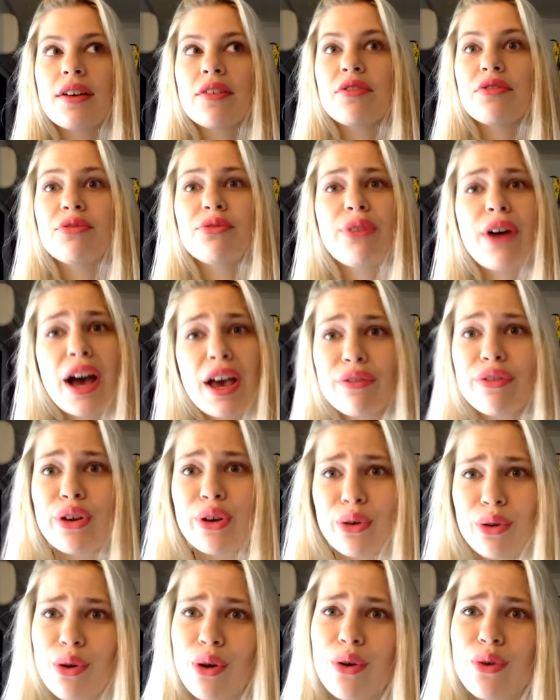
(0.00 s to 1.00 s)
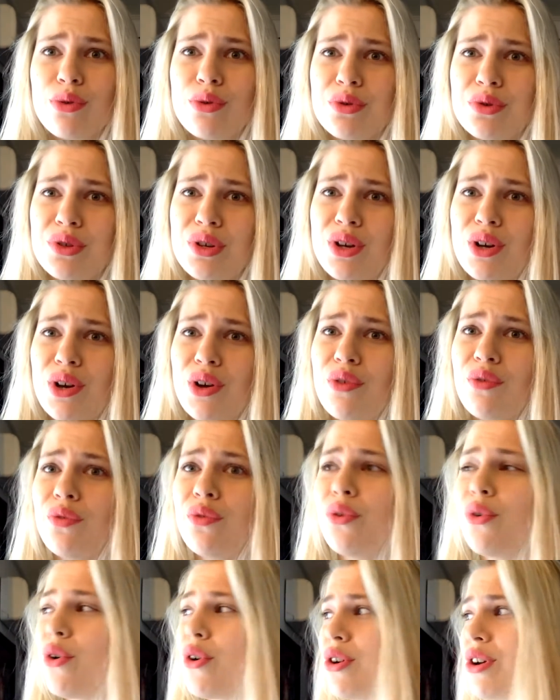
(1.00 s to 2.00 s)
€5
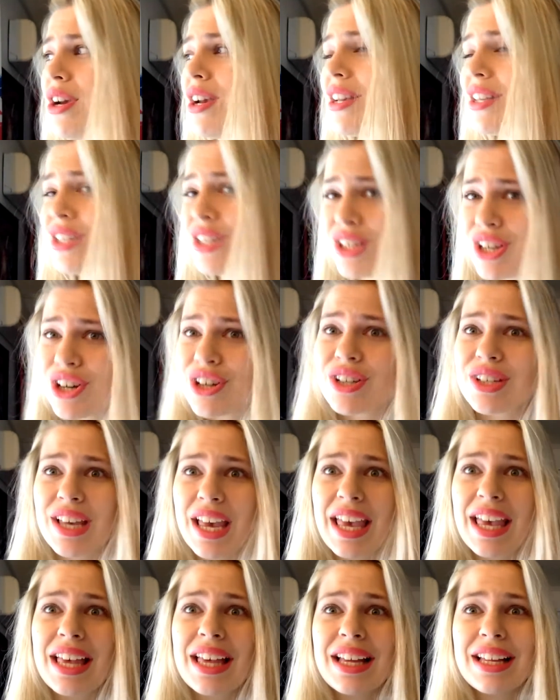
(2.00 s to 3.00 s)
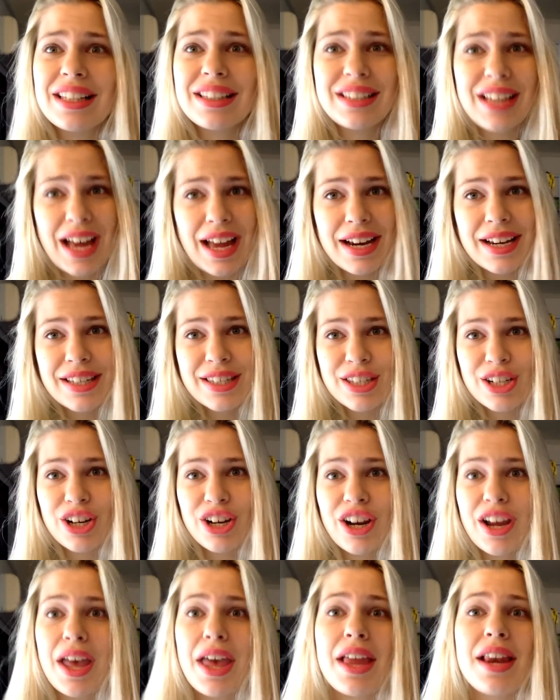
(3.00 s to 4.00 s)
for Cersei
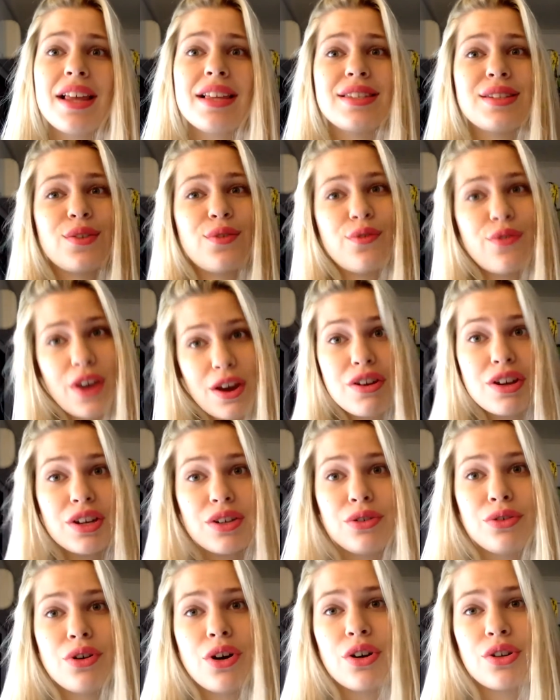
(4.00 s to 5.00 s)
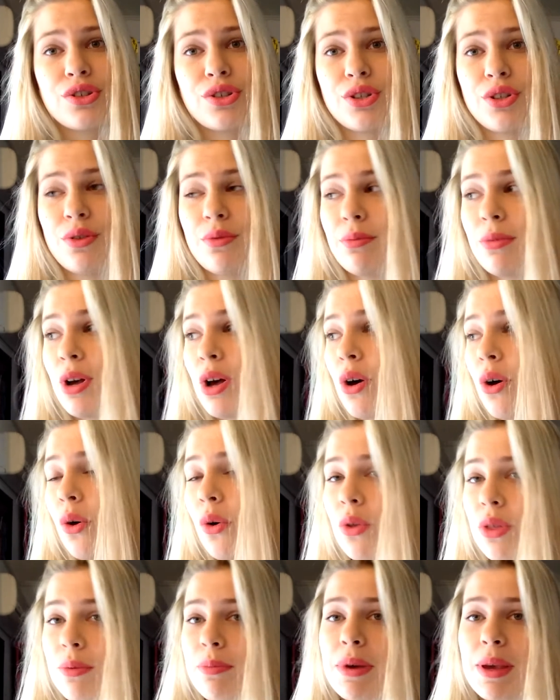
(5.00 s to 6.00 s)
Lannister, and it's a very good costume.
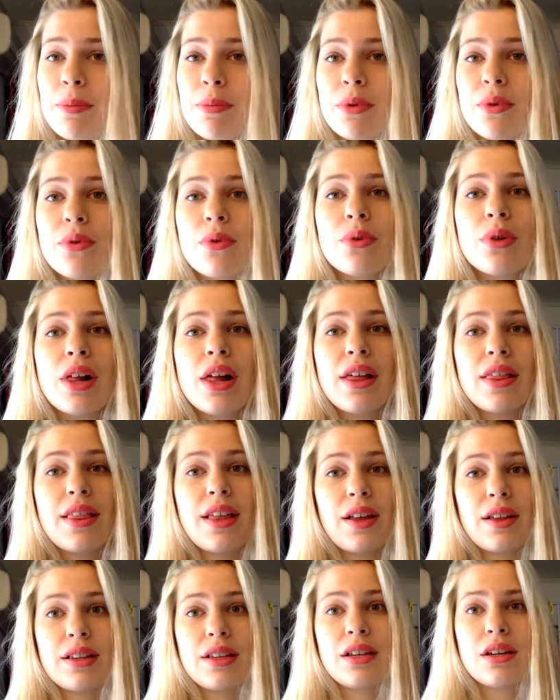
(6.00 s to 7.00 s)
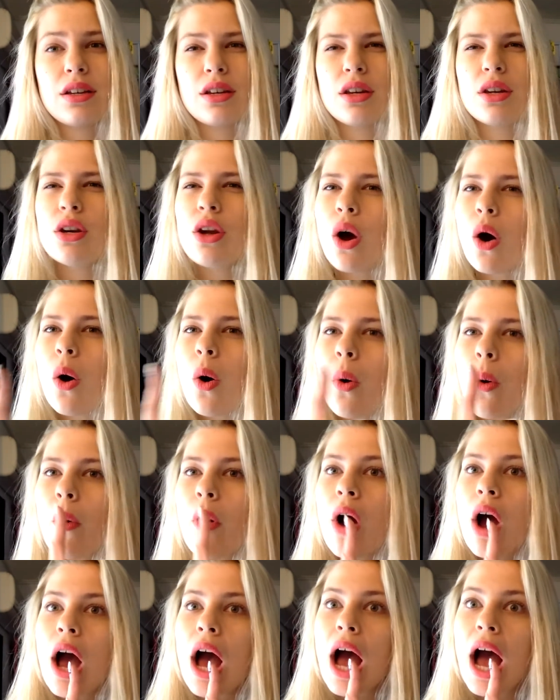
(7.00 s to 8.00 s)
All the people that... No!
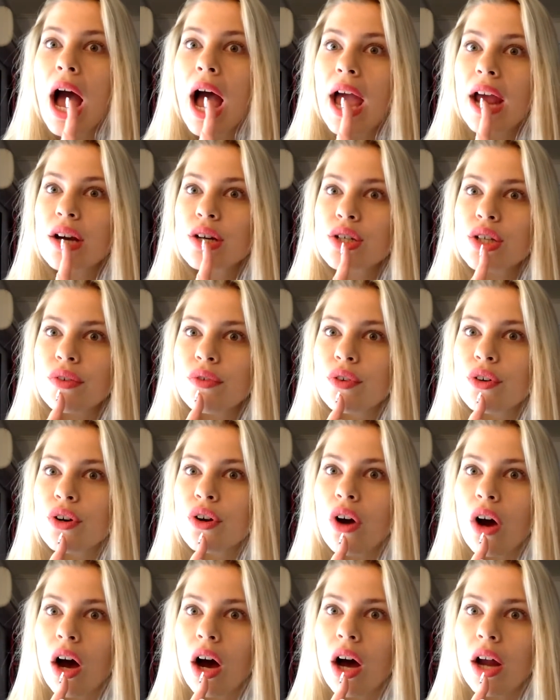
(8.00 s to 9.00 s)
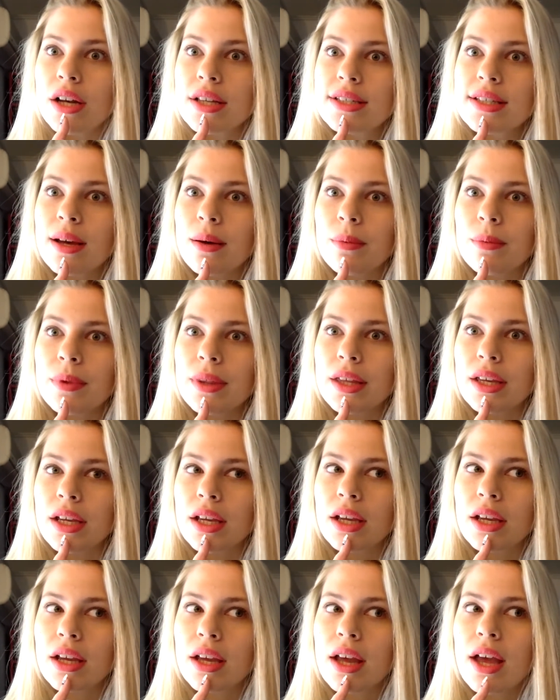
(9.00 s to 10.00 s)
I actually forgot
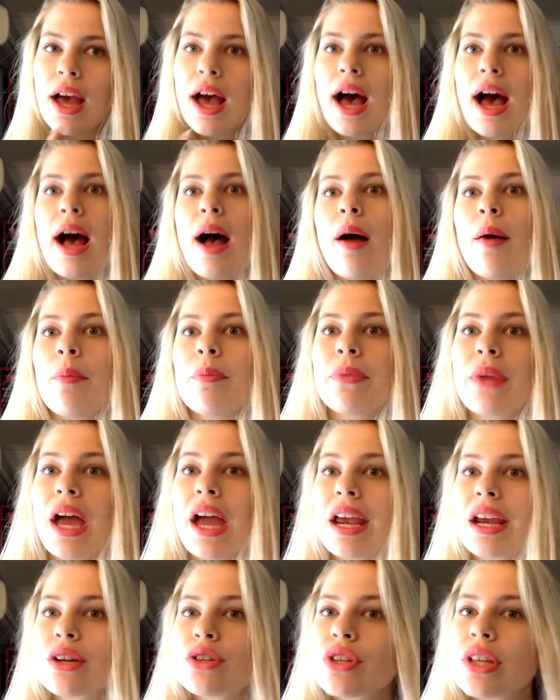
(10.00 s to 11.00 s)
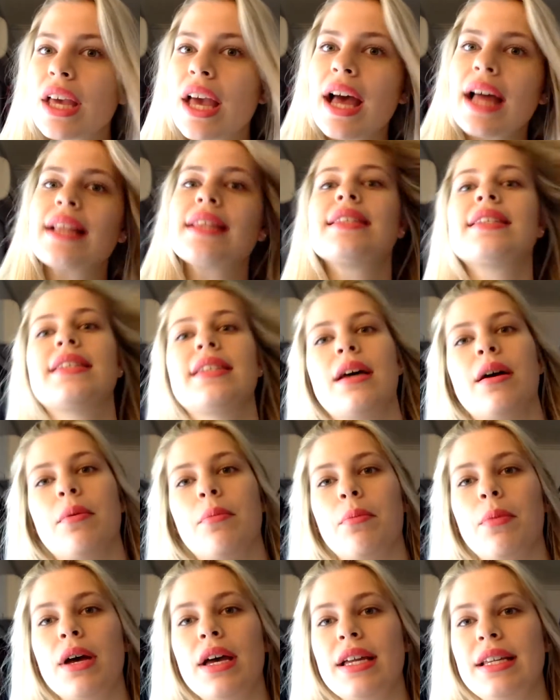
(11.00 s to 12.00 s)
something. I actually had
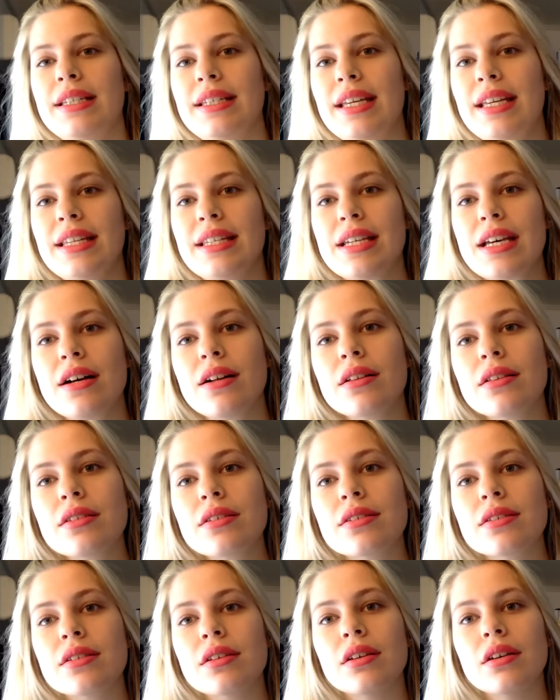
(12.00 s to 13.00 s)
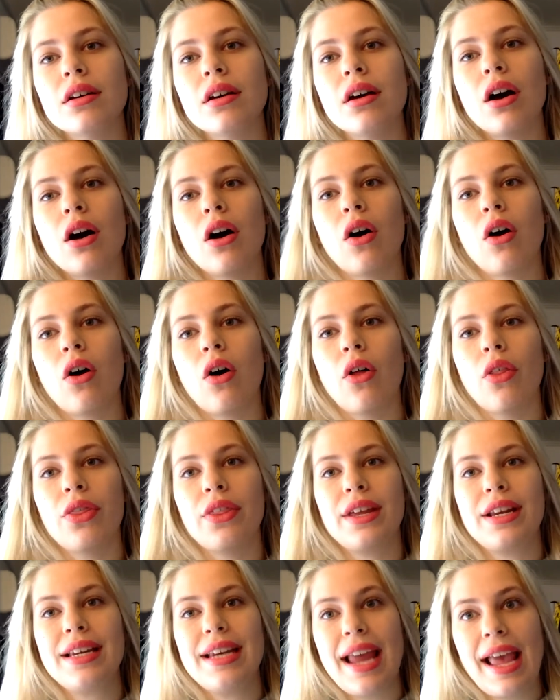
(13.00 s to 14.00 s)
some details on
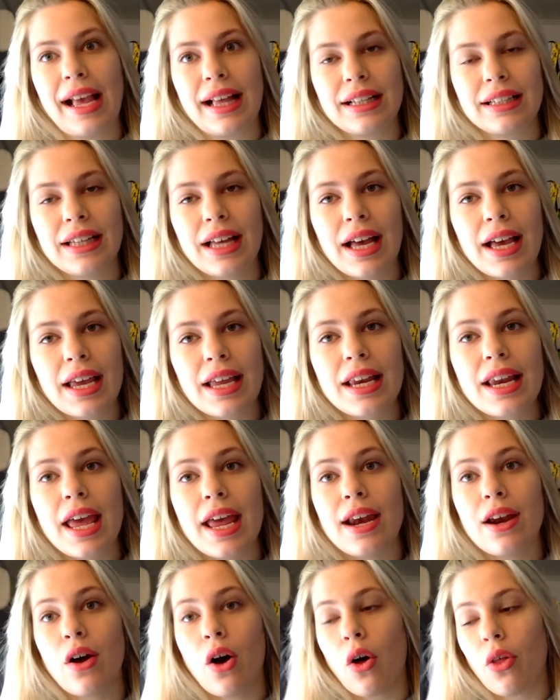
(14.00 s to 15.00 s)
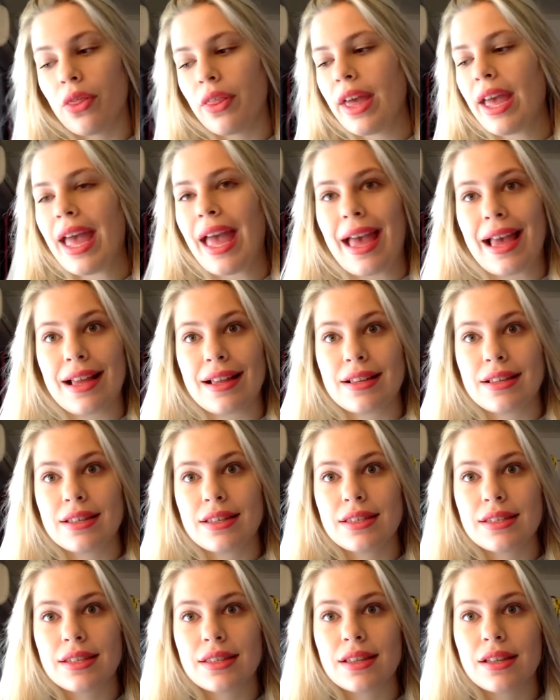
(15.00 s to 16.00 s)
the neckline and on the
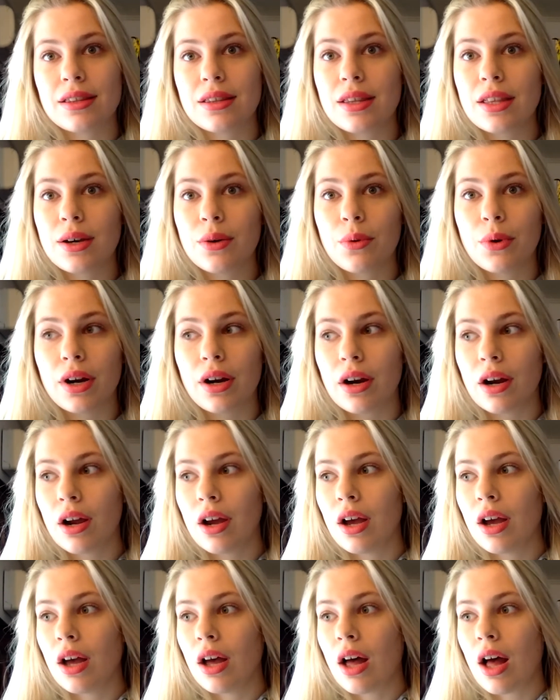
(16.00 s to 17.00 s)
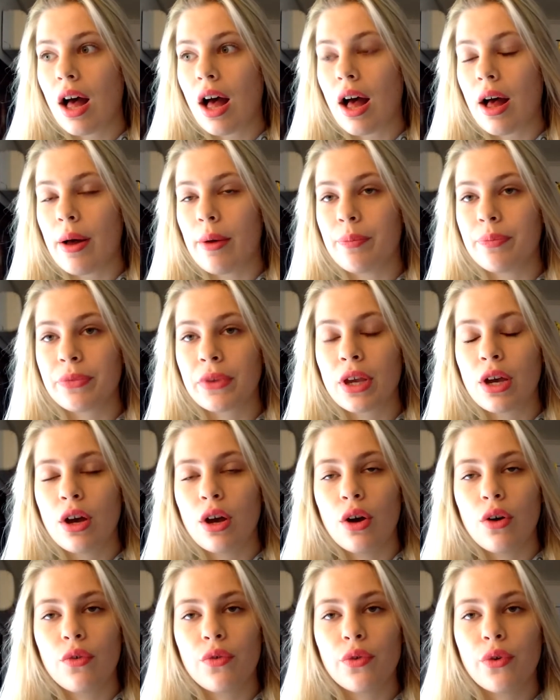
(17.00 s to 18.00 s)
hands that they were
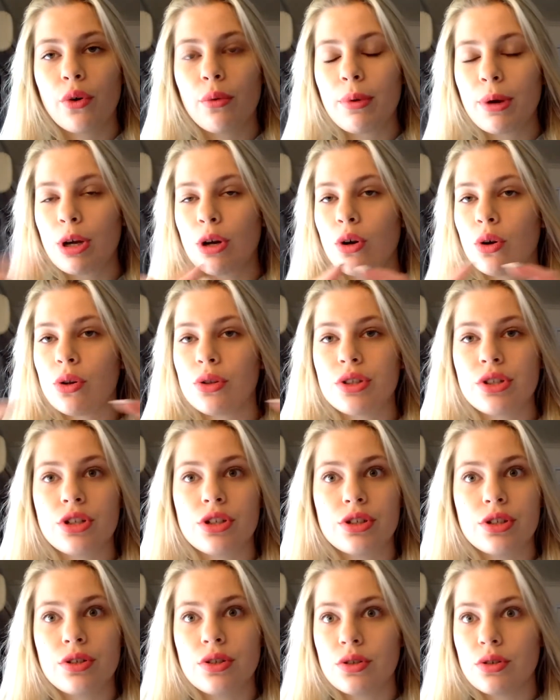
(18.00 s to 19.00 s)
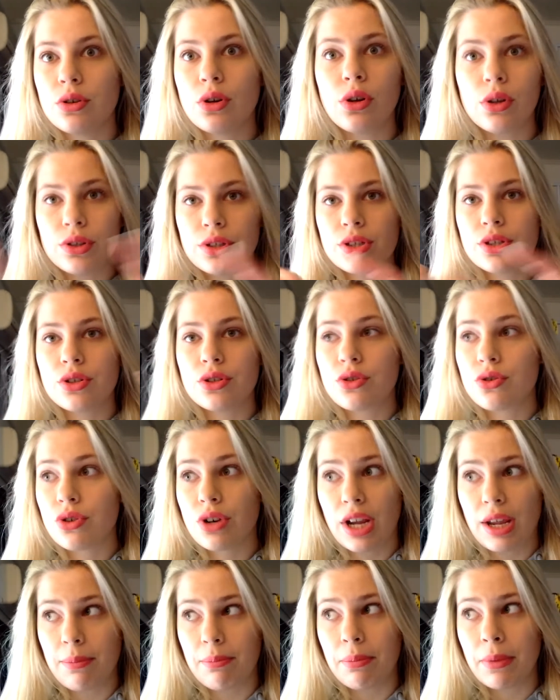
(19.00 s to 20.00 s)
from a golden
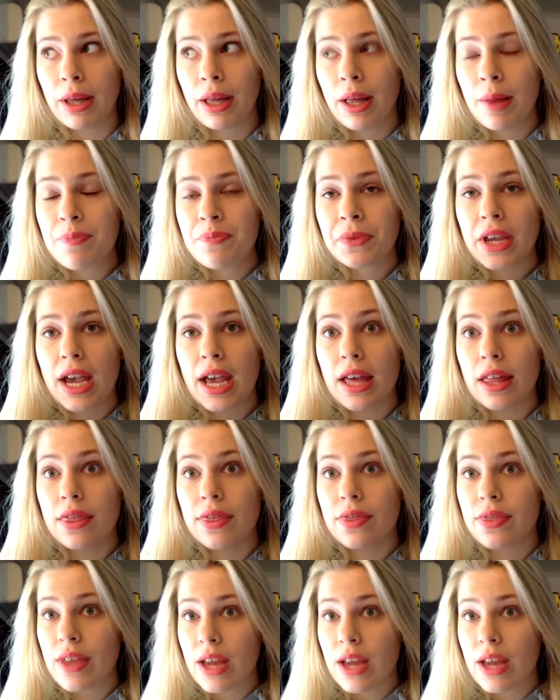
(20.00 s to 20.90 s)
trim, and